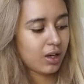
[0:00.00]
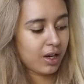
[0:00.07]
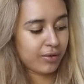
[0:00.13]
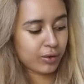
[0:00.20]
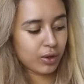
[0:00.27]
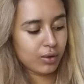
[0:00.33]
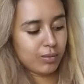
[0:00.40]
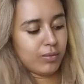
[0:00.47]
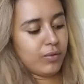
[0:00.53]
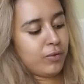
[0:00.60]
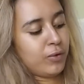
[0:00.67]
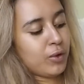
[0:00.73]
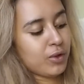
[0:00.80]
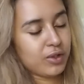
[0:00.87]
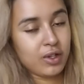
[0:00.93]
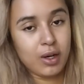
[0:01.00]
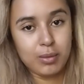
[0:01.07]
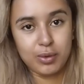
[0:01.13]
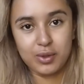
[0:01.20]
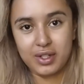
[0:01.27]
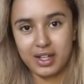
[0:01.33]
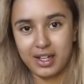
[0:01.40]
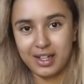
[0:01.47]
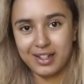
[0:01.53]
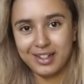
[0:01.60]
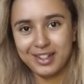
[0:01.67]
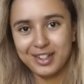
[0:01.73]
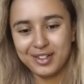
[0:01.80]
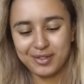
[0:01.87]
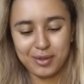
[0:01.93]
I've got 4 samples here
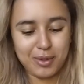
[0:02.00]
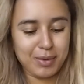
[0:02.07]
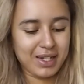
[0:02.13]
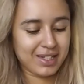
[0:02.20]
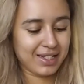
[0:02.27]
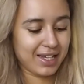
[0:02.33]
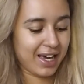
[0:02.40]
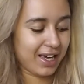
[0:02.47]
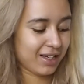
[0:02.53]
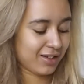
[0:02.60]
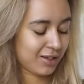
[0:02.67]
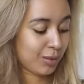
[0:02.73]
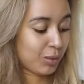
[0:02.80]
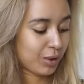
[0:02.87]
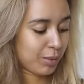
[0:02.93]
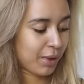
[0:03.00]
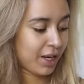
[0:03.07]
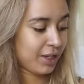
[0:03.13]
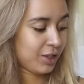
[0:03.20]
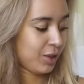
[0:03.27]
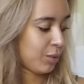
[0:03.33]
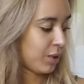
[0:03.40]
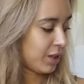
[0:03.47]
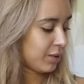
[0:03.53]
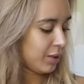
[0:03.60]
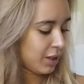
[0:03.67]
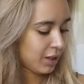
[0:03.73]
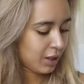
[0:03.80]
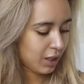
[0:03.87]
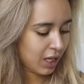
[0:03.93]
from Space & Cake because I want to buy a new one,
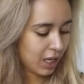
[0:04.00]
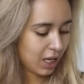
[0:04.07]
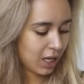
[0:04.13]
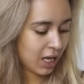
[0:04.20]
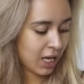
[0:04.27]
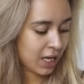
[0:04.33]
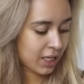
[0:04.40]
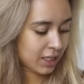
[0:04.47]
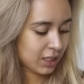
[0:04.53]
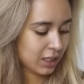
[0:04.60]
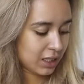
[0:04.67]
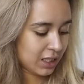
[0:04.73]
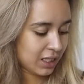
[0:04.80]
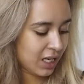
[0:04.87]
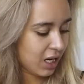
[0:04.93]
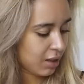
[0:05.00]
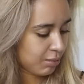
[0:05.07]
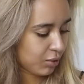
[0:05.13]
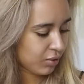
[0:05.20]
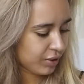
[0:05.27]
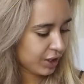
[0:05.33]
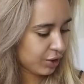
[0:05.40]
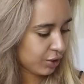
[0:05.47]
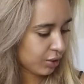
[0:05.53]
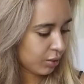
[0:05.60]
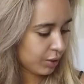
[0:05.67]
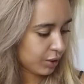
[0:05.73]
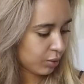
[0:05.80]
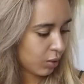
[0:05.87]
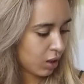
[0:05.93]
and yeah, I'm not really sure
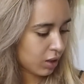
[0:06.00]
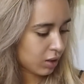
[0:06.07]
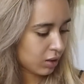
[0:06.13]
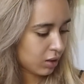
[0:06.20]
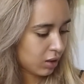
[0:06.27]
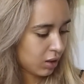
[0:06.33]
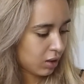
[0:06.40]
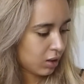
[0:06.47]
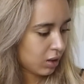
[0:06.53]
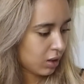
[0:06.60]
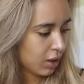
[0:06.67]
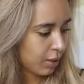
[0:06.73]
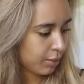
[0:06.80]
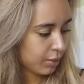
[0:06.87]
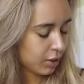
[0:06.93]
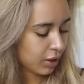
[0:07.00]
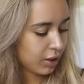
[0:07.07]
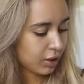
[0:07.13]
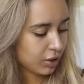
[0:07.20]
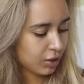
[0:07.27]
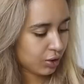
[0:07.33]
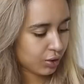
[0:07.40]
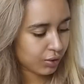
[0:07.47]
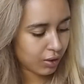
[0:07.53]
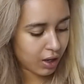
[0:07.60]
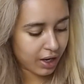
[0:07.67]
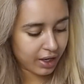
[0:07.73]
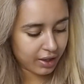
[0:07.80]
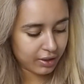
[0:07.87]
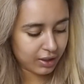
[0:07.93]
which one I'm going to
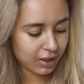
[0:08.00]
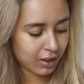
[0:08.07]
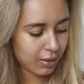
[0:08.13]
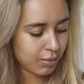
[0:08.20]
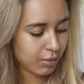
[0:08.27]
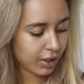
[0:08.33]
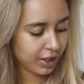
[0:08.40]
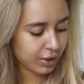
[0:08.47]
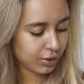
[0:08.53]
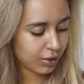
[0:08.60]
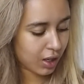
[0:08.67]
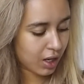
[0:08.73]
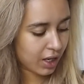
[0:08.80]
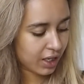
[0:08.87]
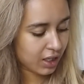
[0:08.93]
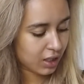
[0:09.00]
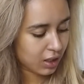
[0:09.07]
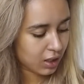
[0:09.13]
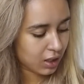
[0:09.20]
try. I think I might try